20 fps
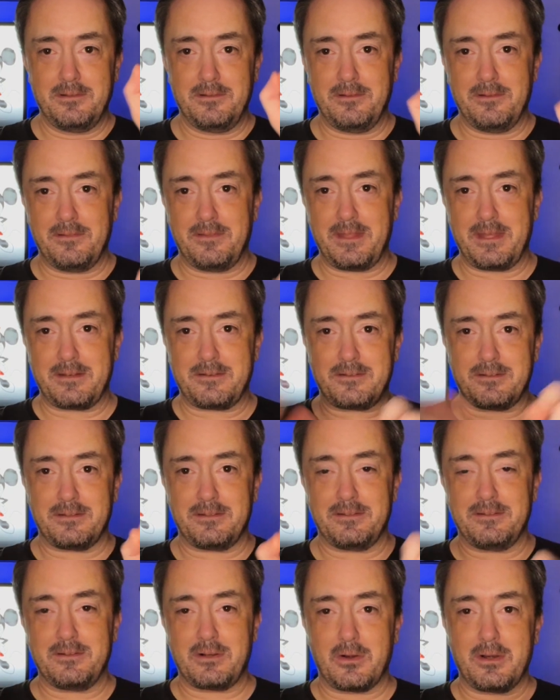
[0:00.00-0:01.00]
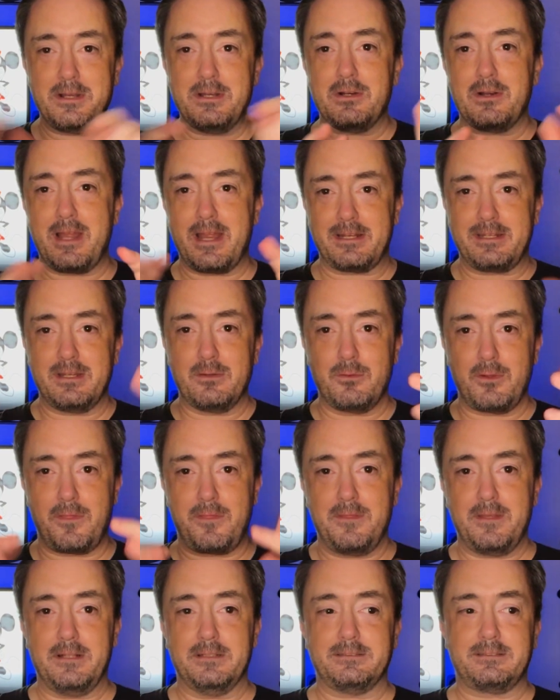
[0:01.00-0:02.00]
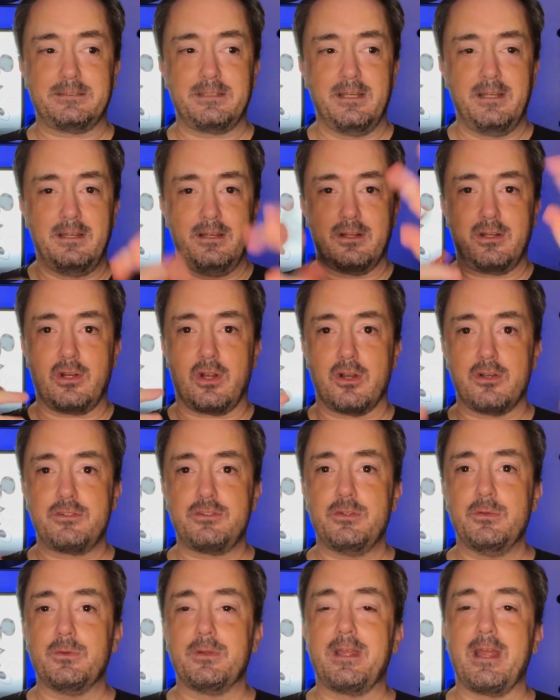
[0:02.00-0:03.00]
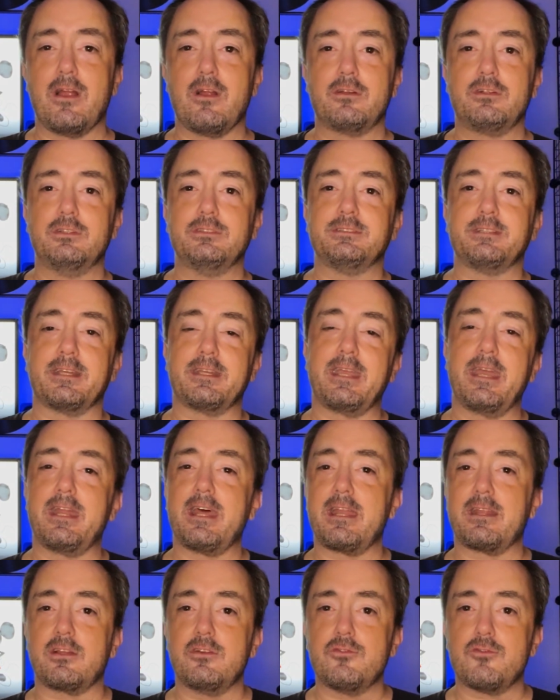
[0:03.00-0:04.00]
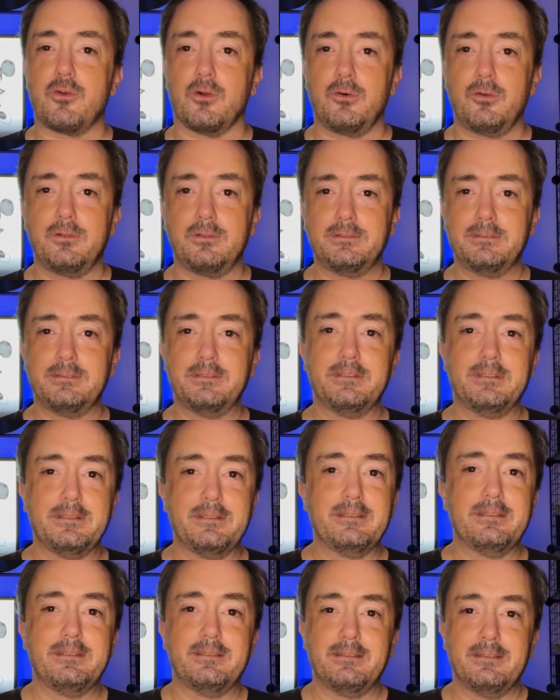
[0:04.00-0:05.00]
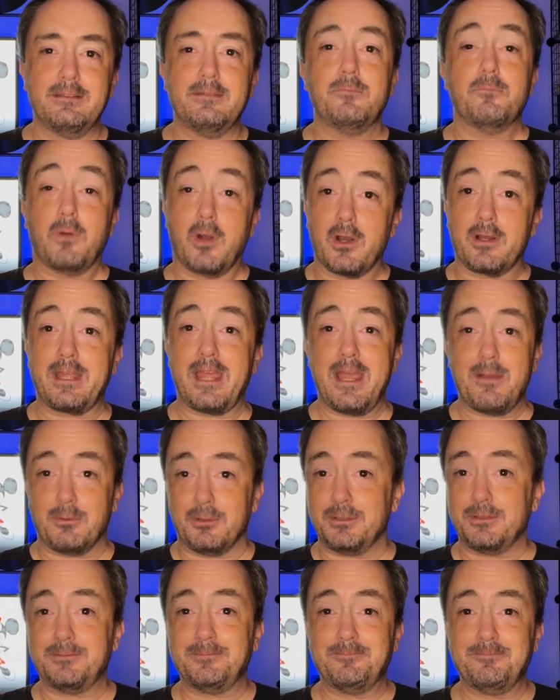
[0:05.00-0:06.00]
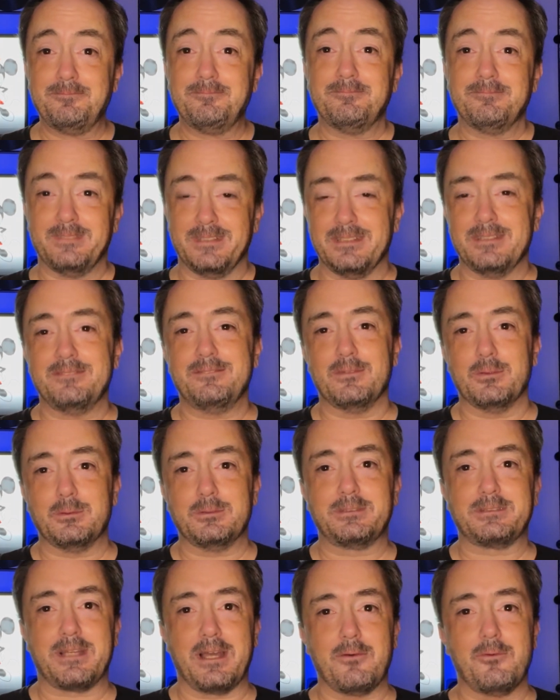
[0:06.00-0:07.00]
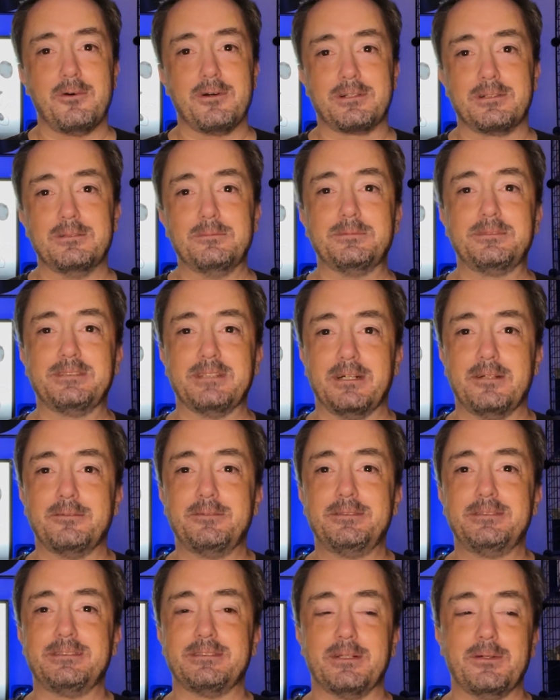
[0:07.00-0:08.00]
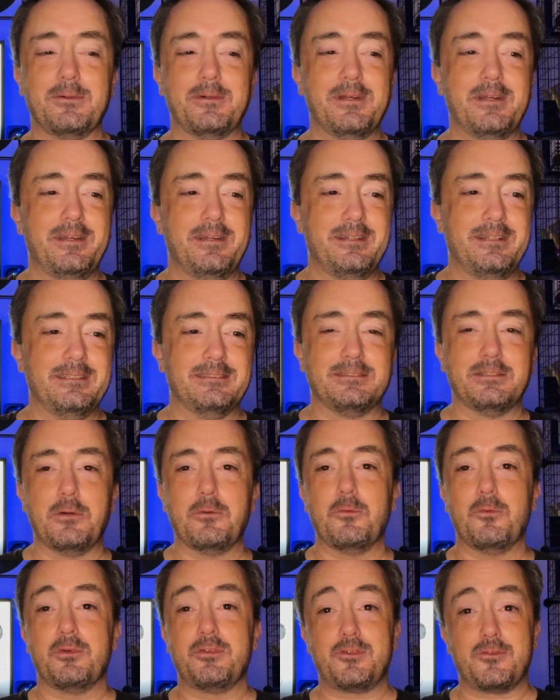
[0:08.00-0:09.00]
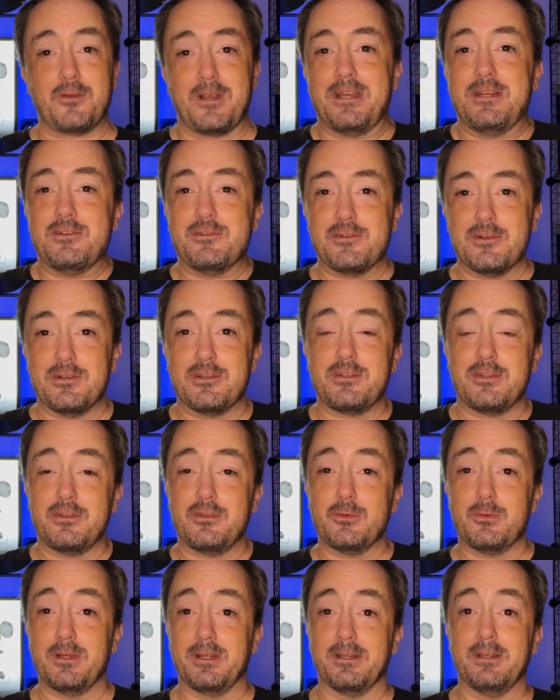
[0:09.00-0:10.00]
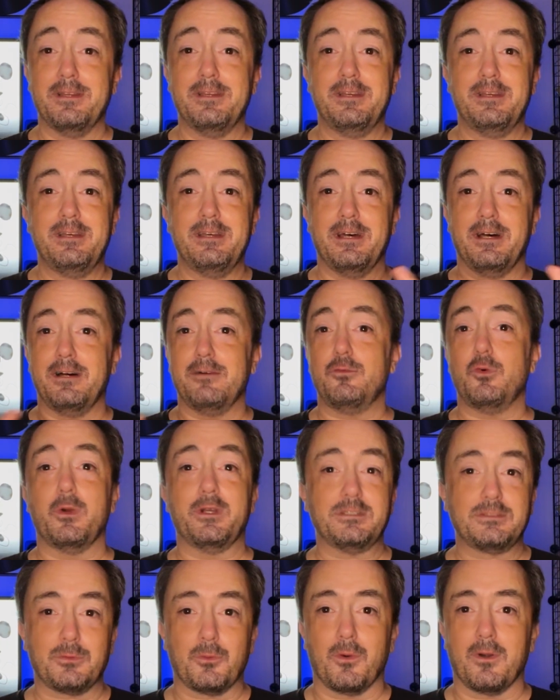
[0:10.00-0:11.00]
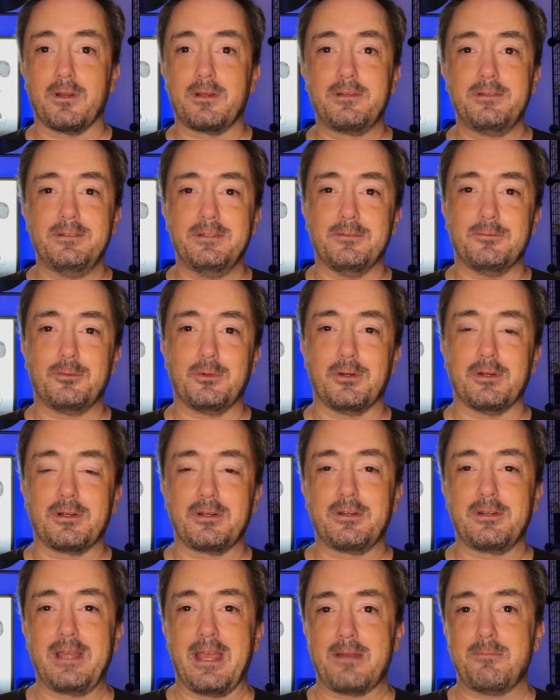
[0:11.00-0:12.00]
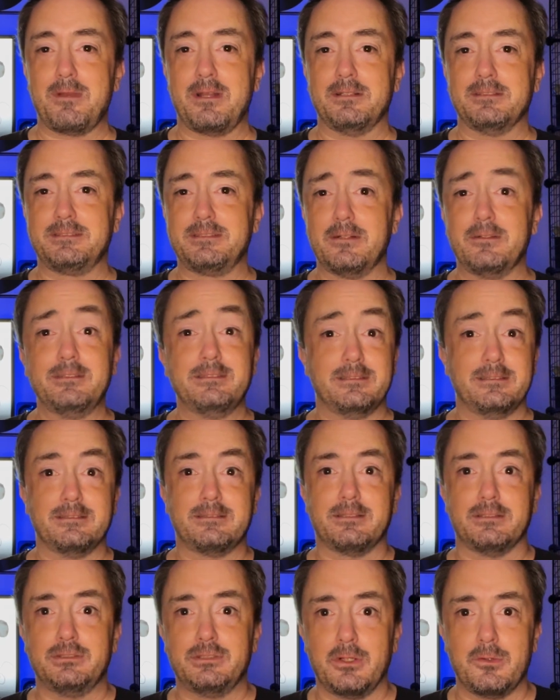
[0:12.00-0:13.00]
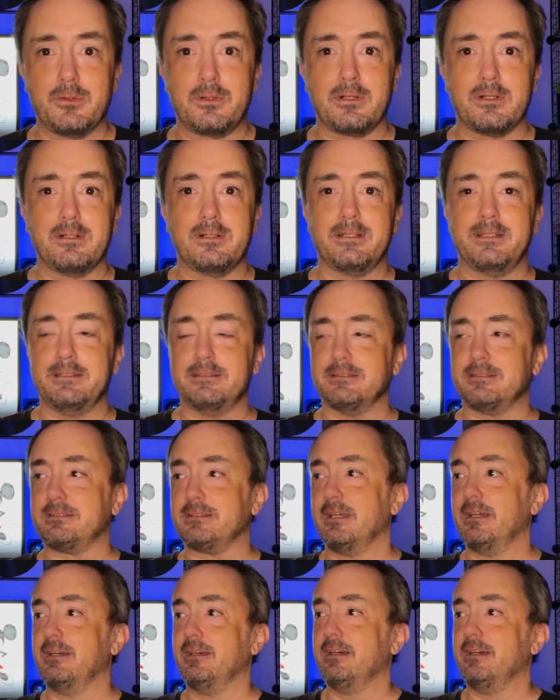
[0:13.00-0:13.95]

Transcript: that are interacting with these cartoon characters that get out of control, Mark Hamill, yeah, Luke Skywalker himself. So he's no stranger to doing voice work for animated series. He's the Joker. He's